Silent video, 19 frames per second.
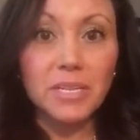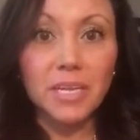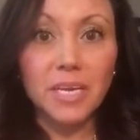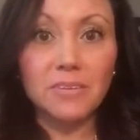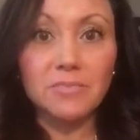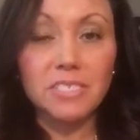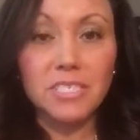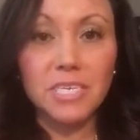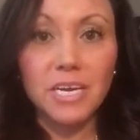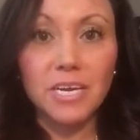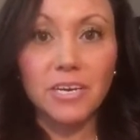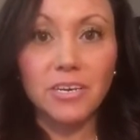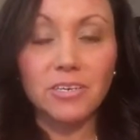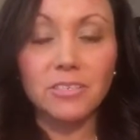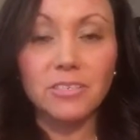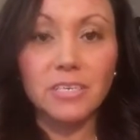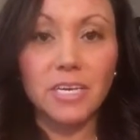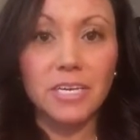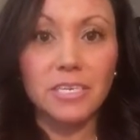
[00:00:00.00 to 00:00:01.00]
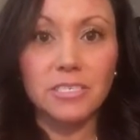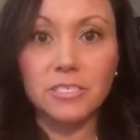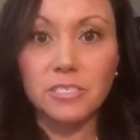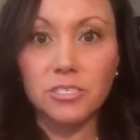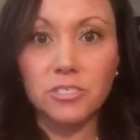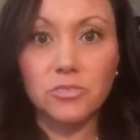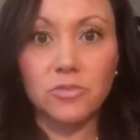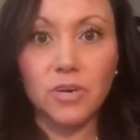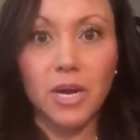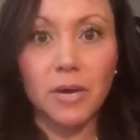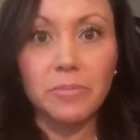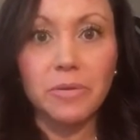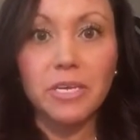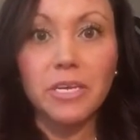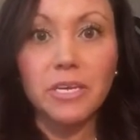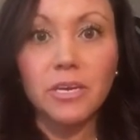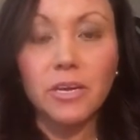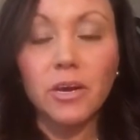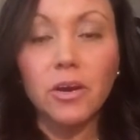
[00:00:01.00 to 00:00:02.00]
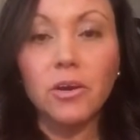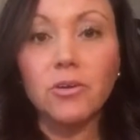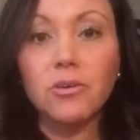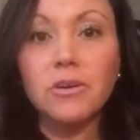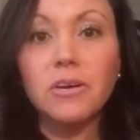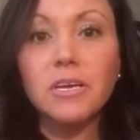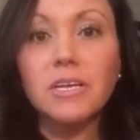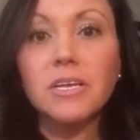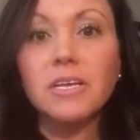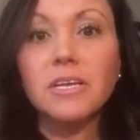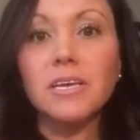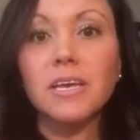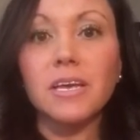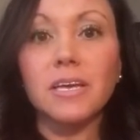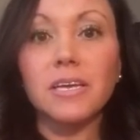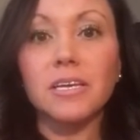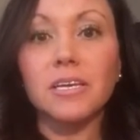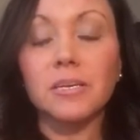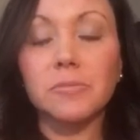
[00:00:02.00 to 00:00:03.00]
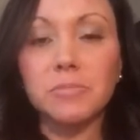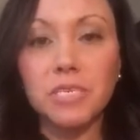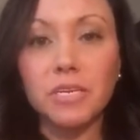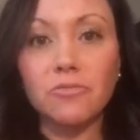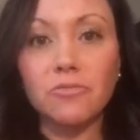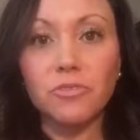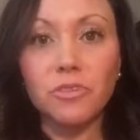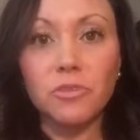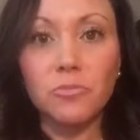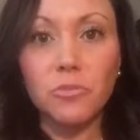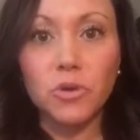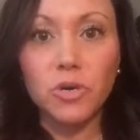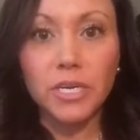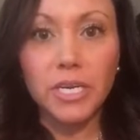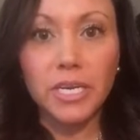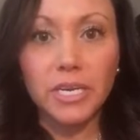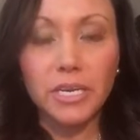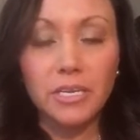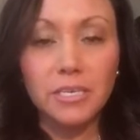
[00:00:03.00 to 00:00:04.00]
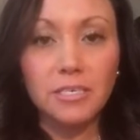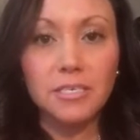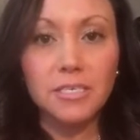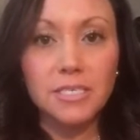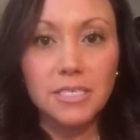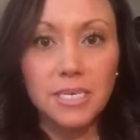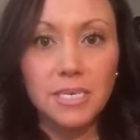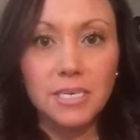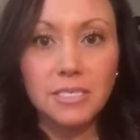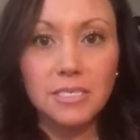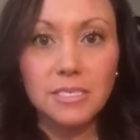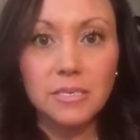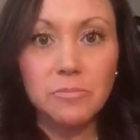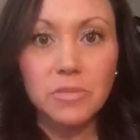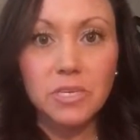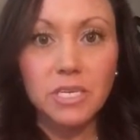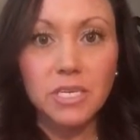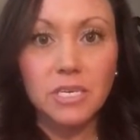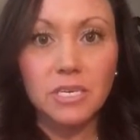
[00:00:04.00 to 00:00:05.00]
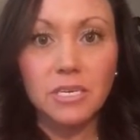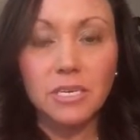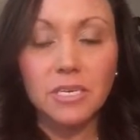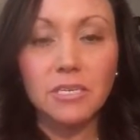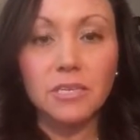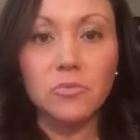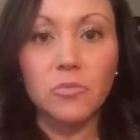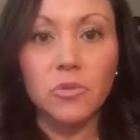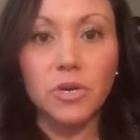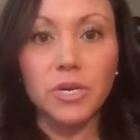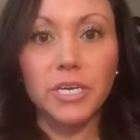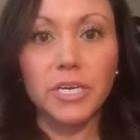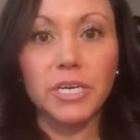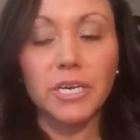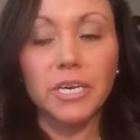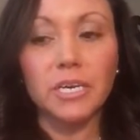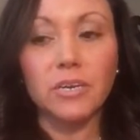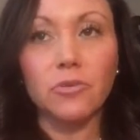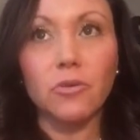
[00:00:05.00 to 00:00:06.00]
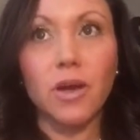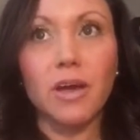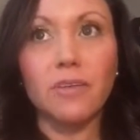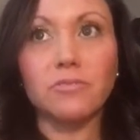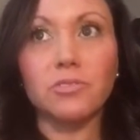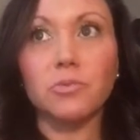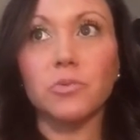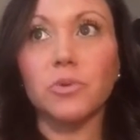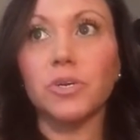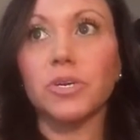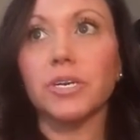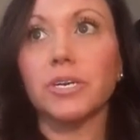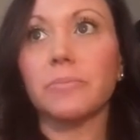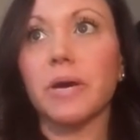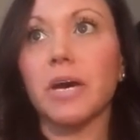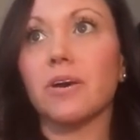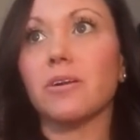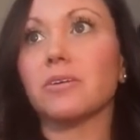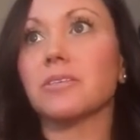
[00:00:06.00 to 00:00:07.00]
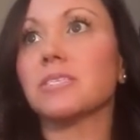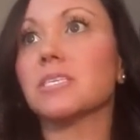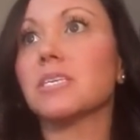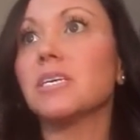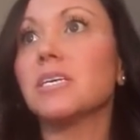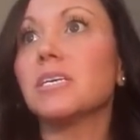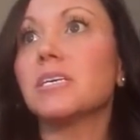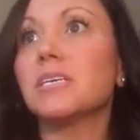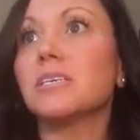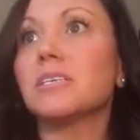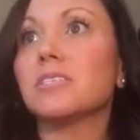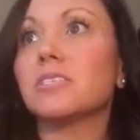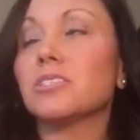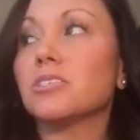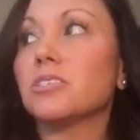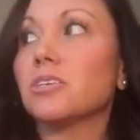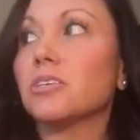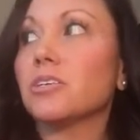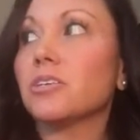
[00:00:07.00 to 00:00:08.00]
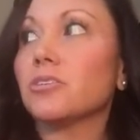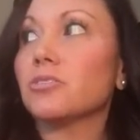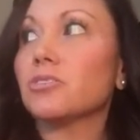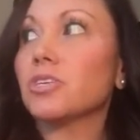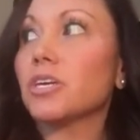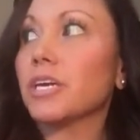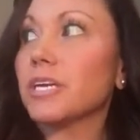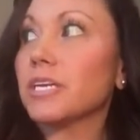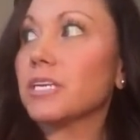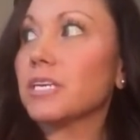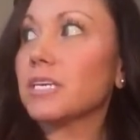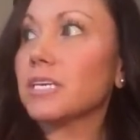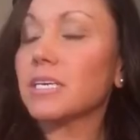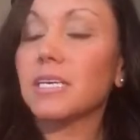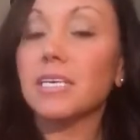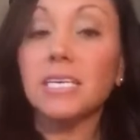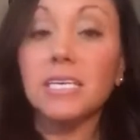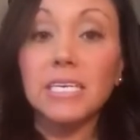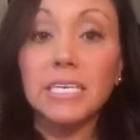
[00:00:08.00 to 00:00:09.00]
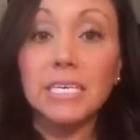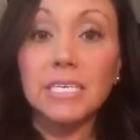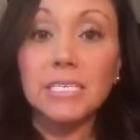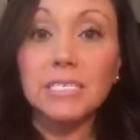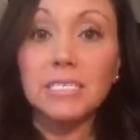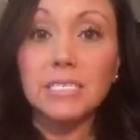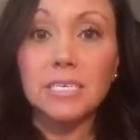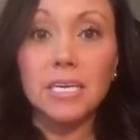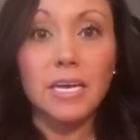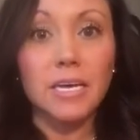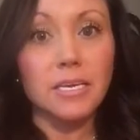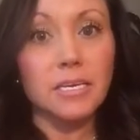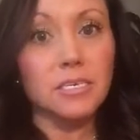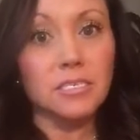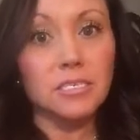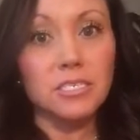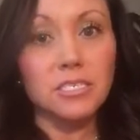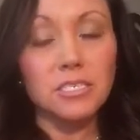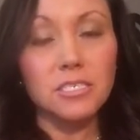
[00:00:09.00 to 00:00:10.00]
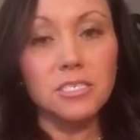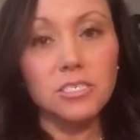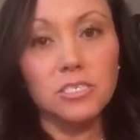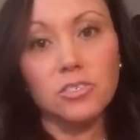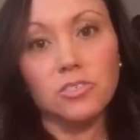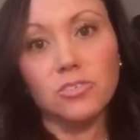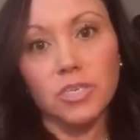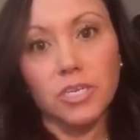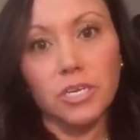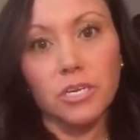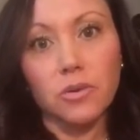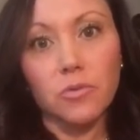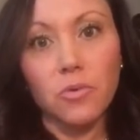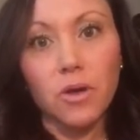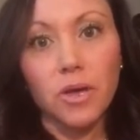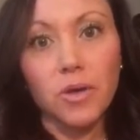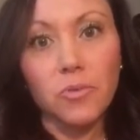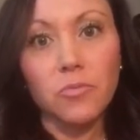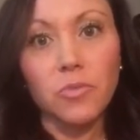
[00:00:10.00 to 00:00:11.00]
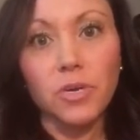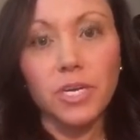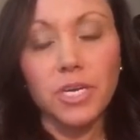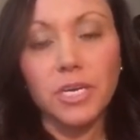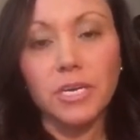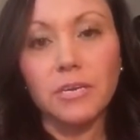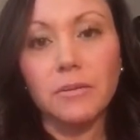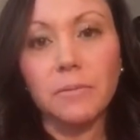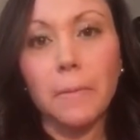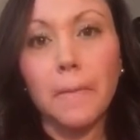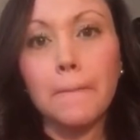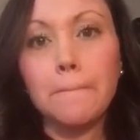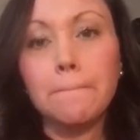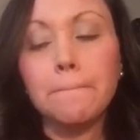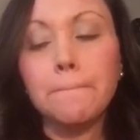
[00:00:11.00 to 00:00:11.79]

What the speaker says: lifestyle. I just grab it and go and I'm for the morning, and at least I get something in the morning. I don't have to worry about, you know, trying to eat it. I can just drink it while I'm working.